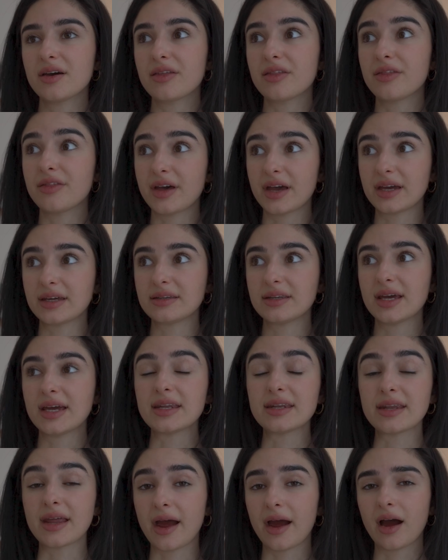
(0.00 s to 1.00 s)
then
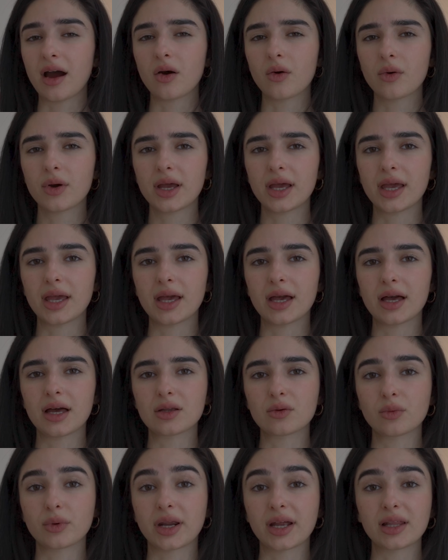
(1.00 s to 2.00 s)
and now
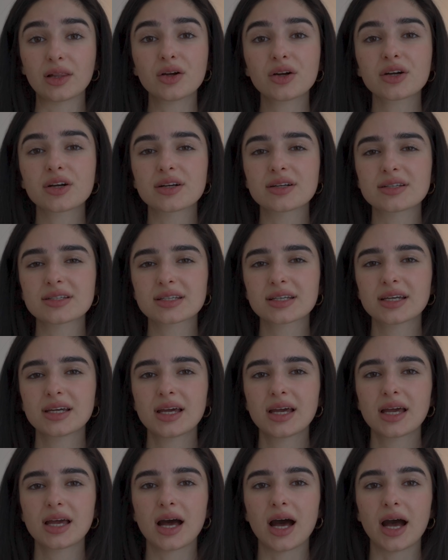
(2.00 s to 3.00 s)
and what I learned,
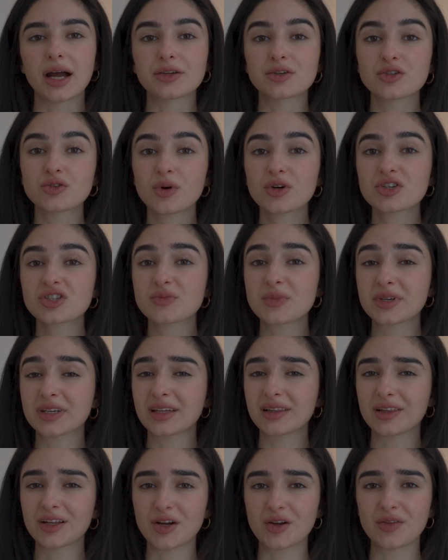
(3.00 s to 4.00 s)
I do want to make
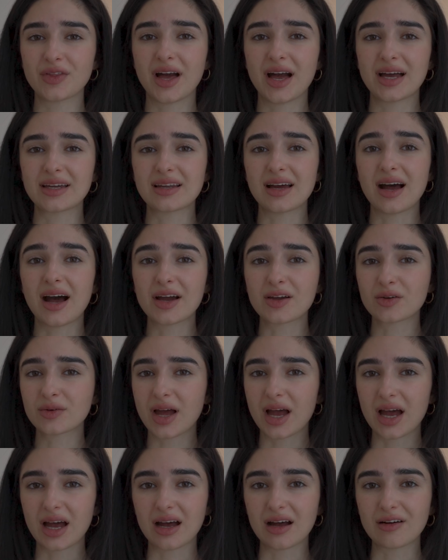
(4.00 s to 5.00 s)
it clear that I don't
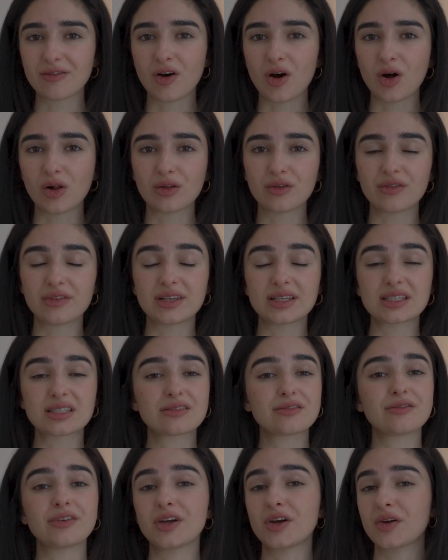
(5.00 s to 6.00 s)
have all of
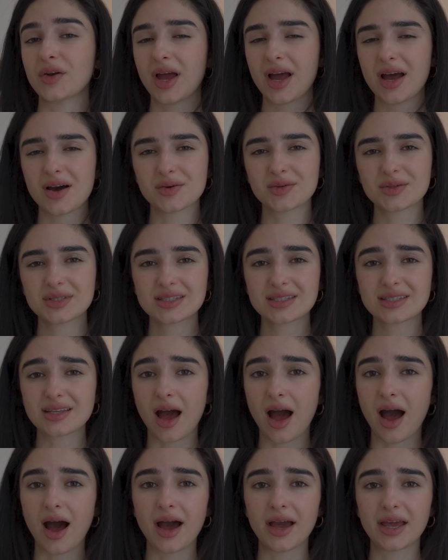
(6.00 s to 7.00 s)
this figured out.
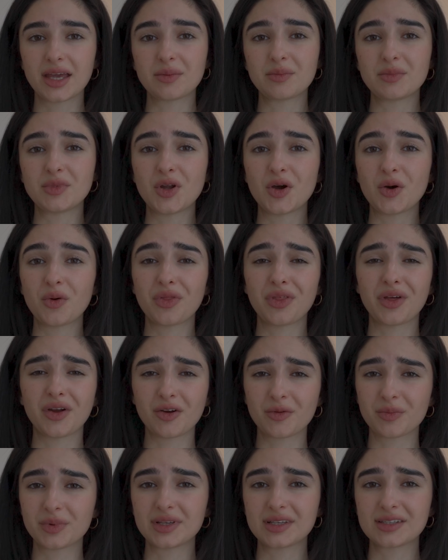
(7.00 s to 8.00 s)
I am no
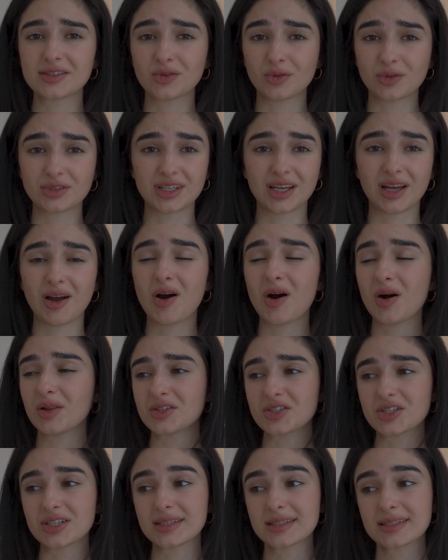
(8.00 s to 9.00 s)
therapist or
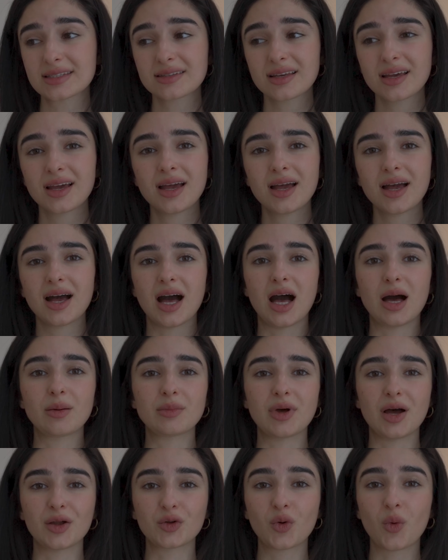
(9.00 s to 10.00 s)
psychologist.
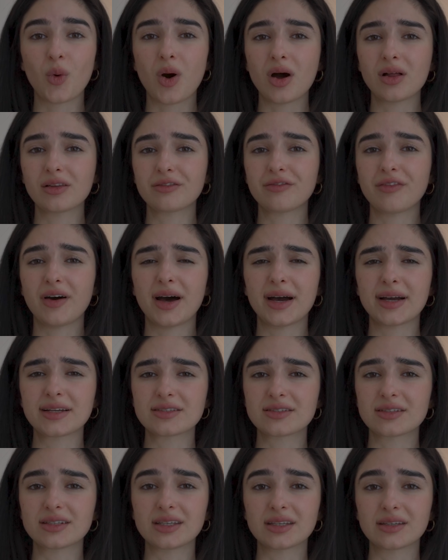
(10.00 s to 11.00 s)
I'm not
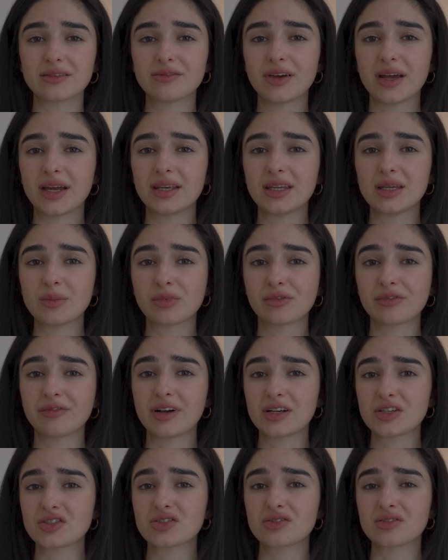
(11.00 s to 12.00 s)
qualified to give any
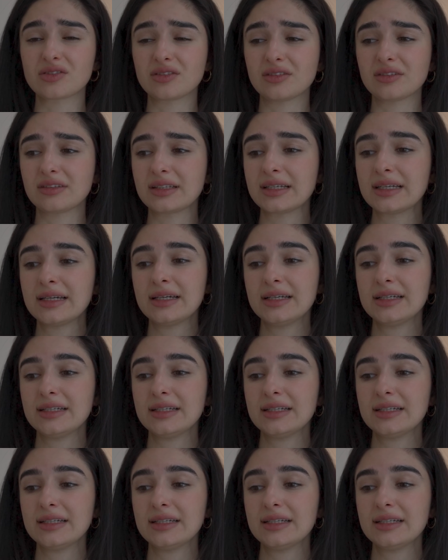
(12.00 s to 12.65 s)
professional